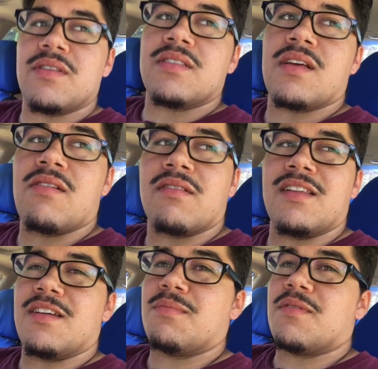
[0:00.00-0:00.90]
a sound
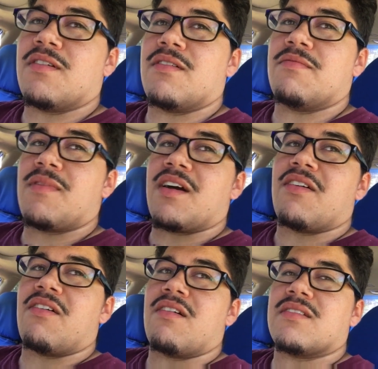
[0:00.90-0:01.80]
clip of my
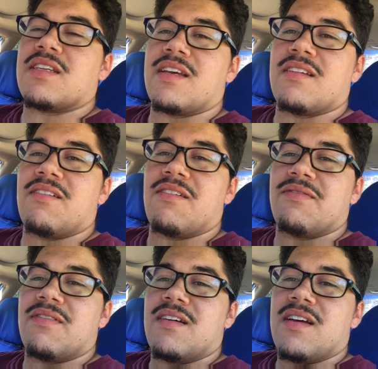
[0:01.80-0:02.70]
car taking off.